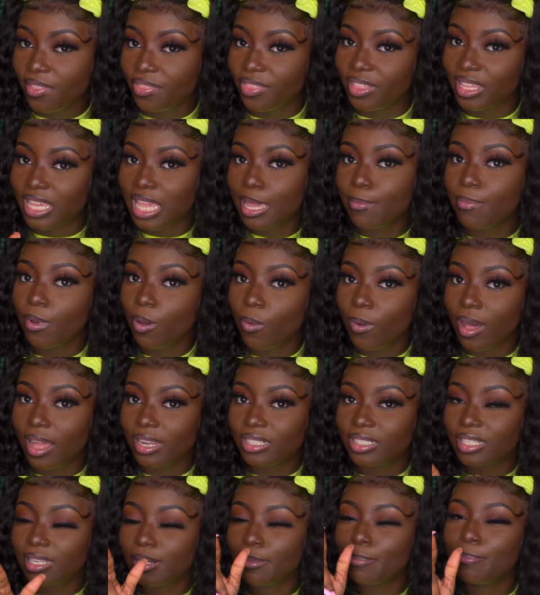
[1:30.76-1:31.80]
then keep on
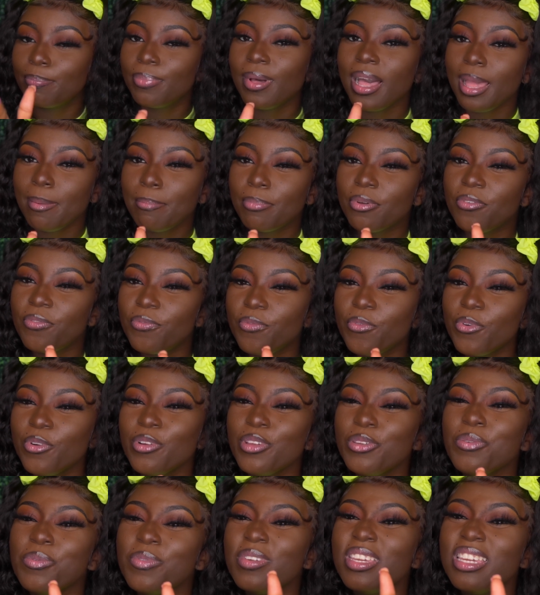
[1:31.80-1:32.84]
watching. But before
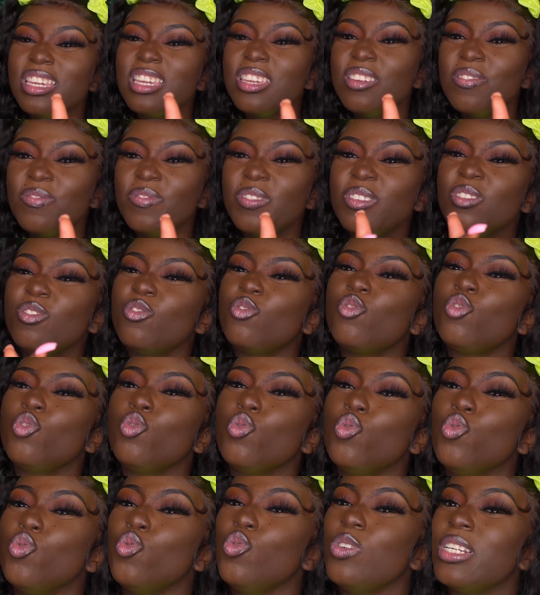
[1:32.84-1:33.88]
you even
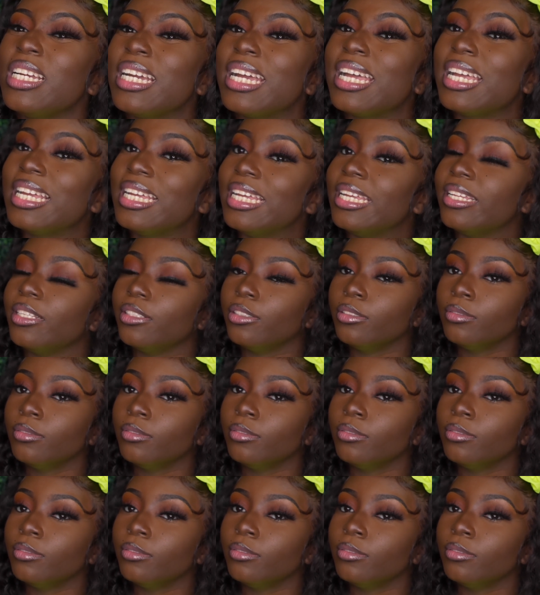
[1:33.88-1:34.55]
do that,